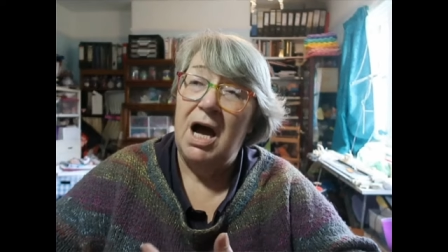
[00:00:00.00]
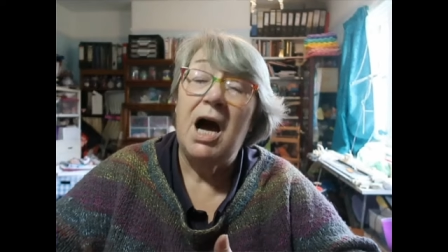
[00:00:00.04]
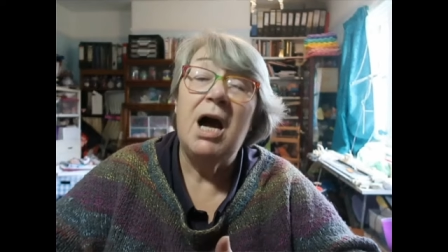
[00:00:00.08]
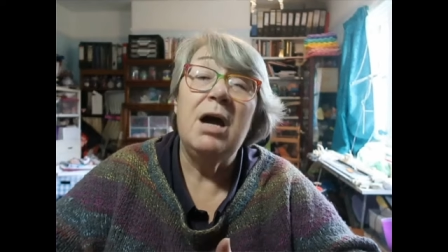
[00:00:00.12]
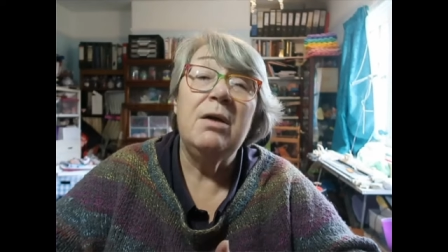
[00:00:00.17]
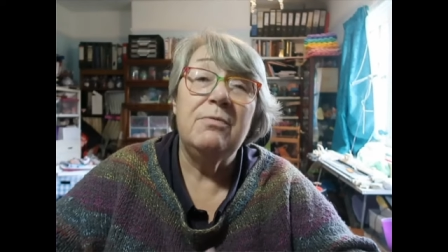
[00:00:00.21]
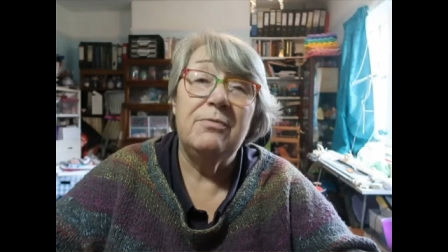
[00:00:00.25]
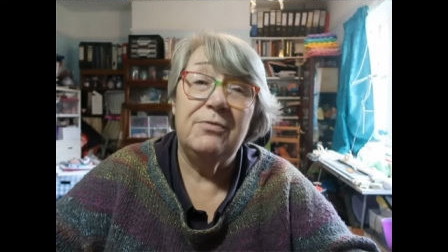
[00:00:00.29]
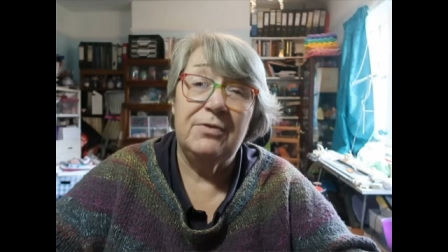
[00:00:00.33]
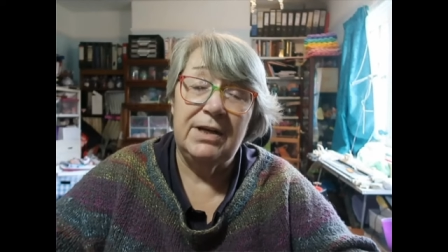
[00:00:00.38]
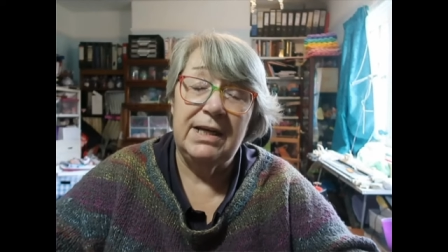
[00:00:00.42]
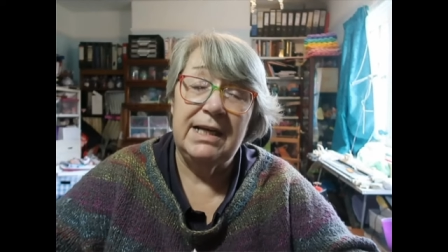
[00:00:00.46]

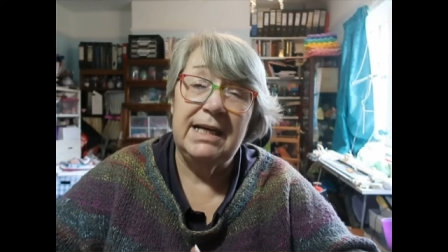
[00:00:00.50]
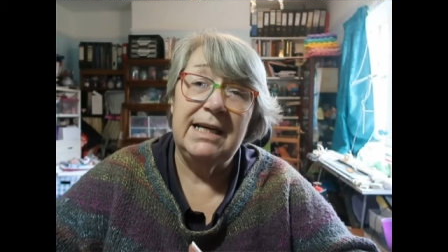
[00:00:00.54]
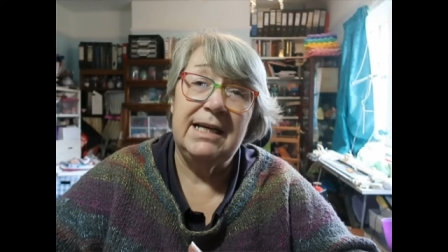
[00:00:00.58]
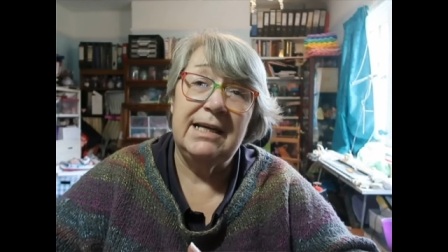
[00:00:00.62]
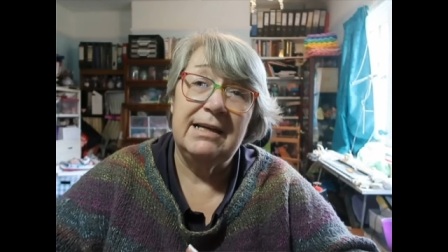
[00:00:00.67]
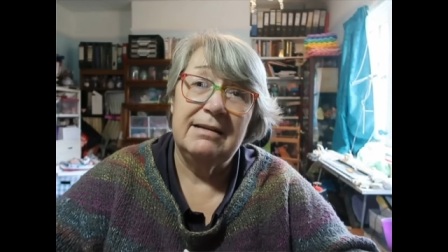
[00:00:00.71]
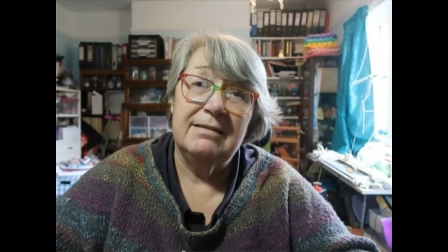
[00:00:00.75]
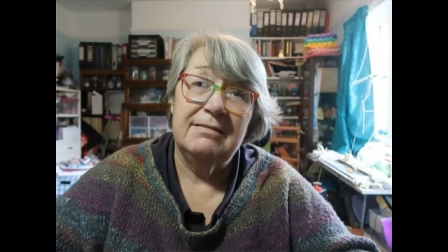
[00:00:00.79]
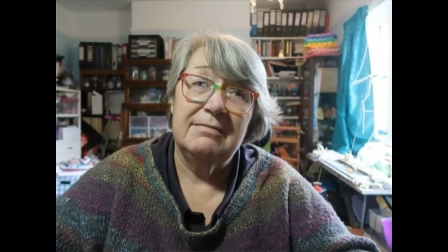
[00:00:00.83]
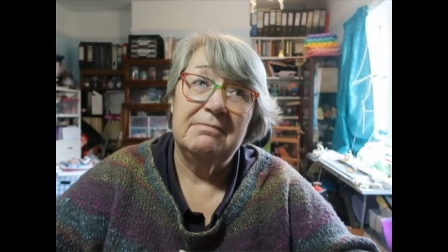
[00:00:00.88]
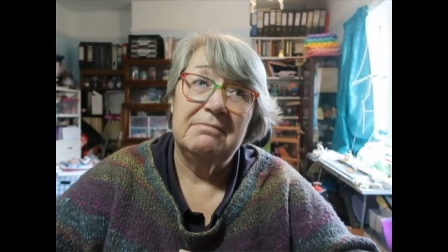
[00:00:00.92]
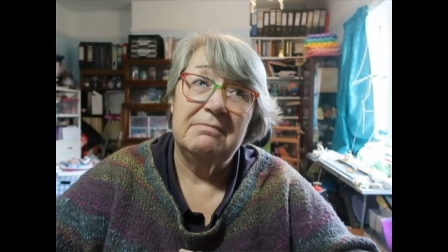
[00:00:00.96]

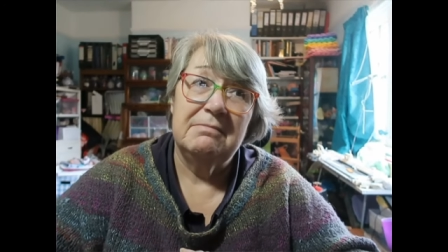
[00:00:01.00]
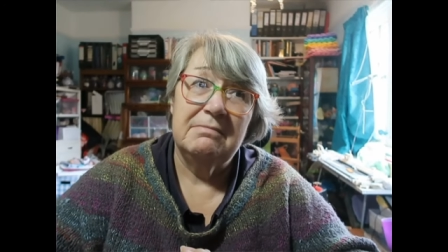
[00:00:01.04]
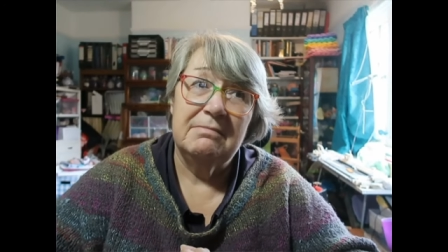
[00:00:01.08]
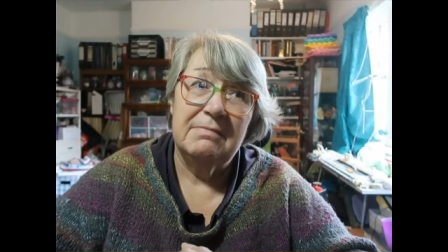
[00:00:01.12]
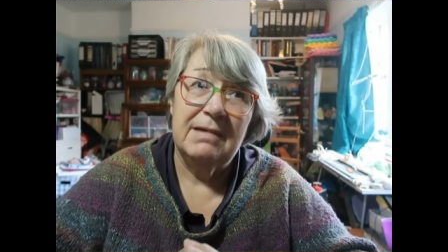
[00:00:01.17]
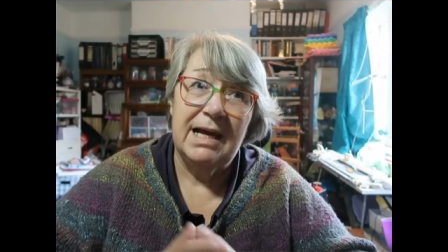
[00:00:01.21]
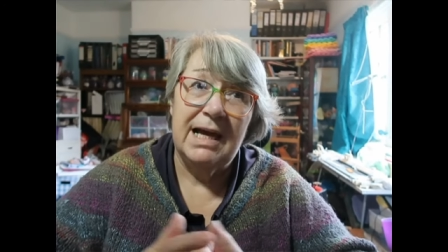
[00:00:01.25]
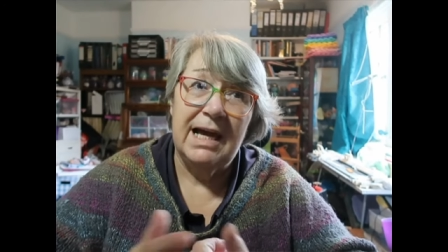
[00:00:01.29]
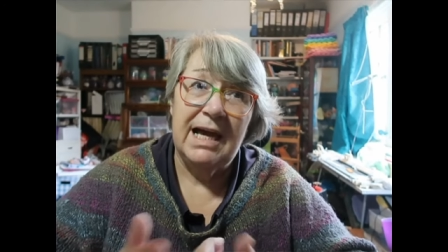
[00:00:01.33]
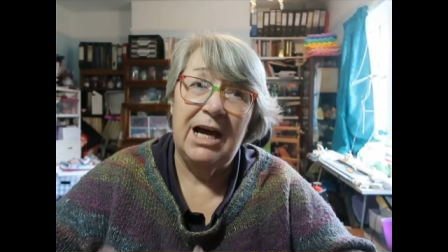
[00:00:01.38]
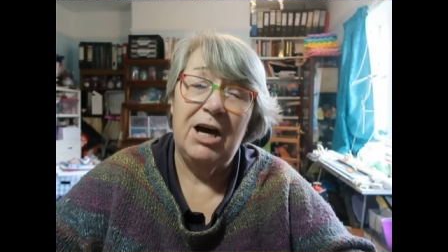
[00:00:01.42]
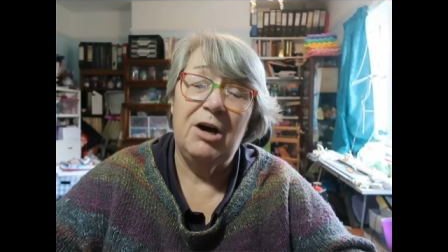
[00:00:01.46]
hopefully
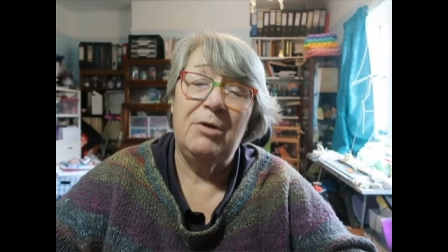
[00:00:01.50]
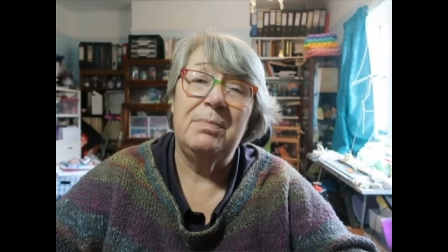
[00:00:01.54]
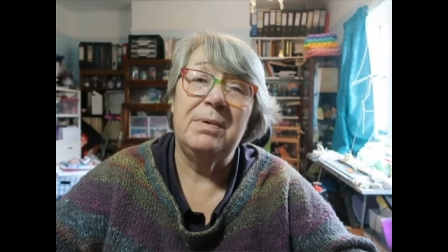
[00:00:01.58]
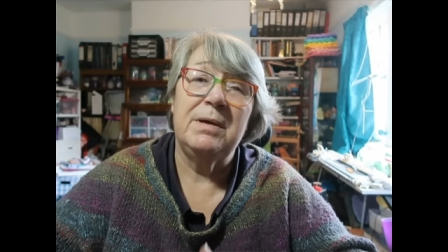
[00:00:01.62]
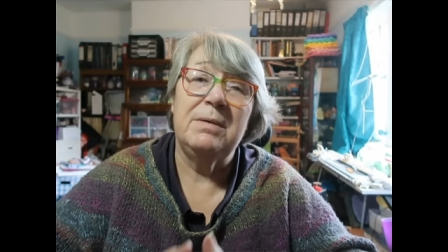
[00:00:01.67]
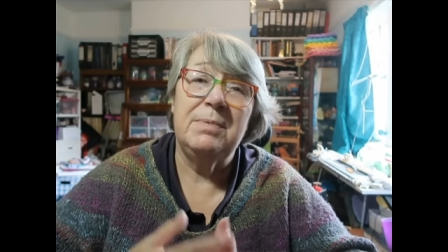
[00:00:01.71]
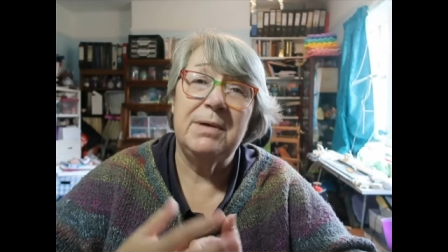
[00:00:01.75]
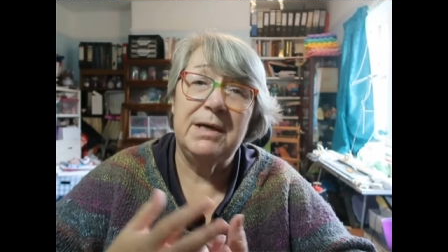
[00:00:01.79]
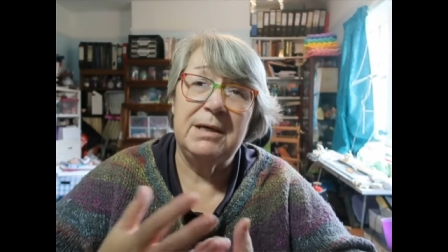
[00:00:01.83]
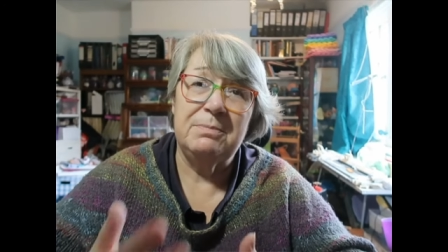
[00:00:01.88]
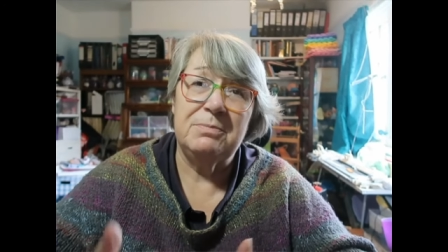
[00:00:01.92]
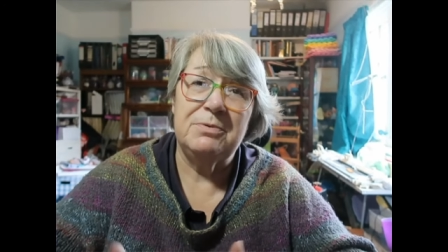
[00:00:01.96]

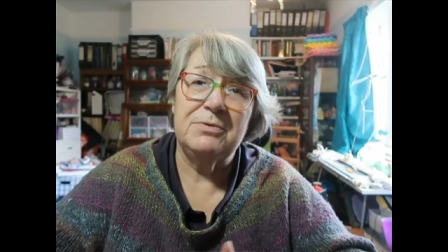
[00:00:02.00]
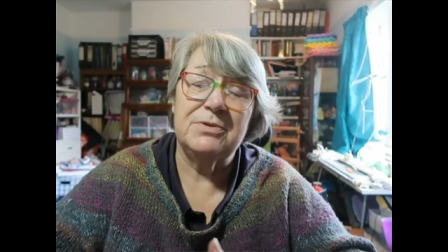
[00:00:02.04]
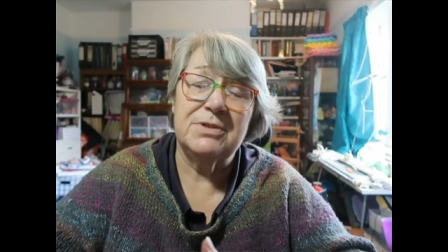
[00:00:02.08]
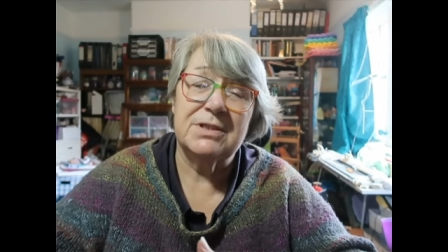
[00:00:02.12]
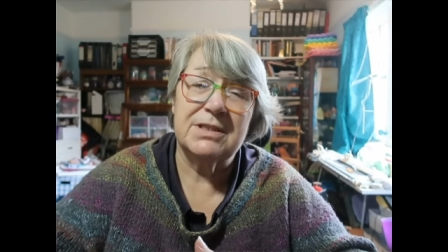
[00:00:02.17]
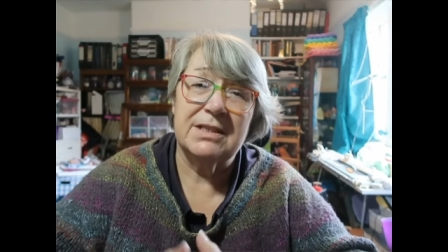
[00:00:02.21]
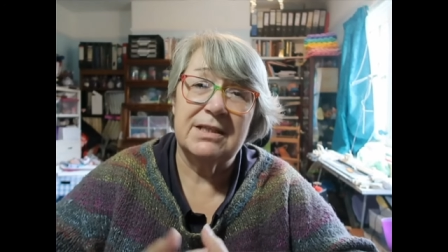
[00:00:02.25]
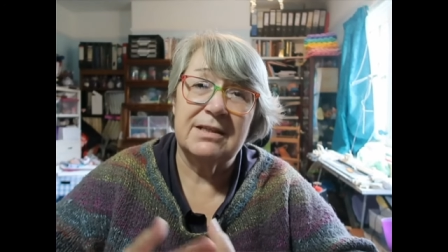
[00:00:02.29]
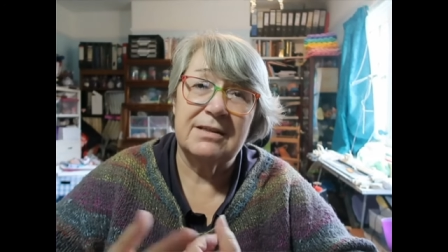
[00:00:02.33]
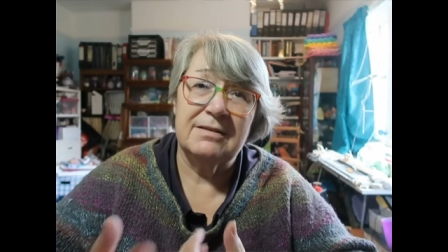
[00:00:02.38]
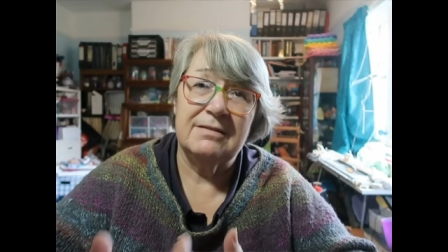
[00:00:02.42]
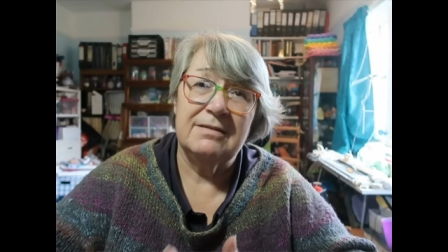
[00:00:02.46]
helping people
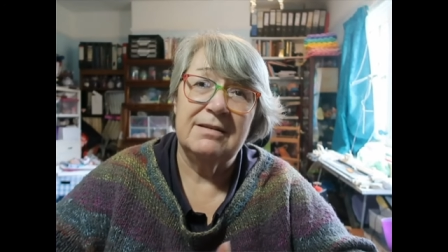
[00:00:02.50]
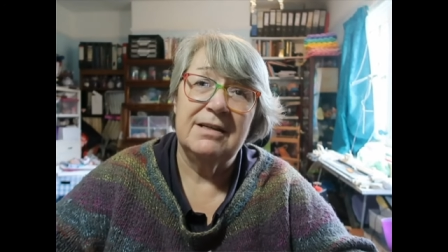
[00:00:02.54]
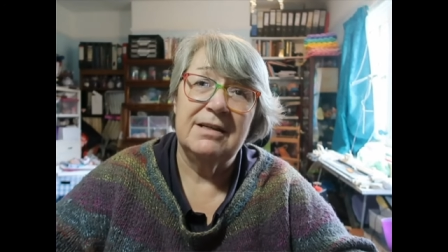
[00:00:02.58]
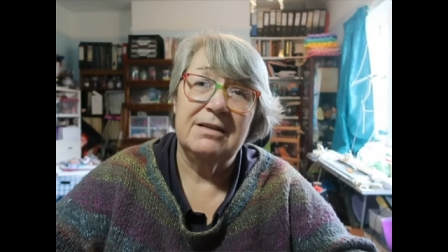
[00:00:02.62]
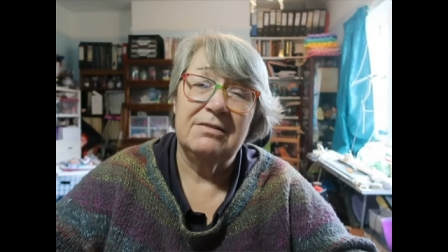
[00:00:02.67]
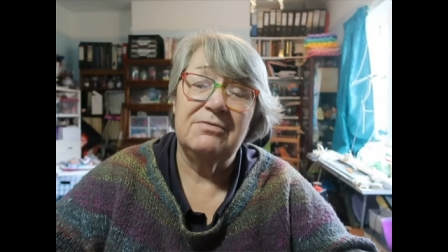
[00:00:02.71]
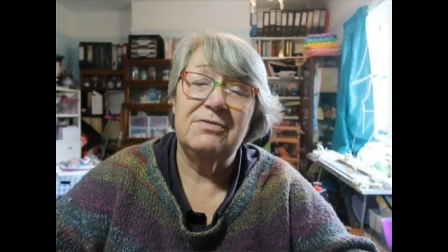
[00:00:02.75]
to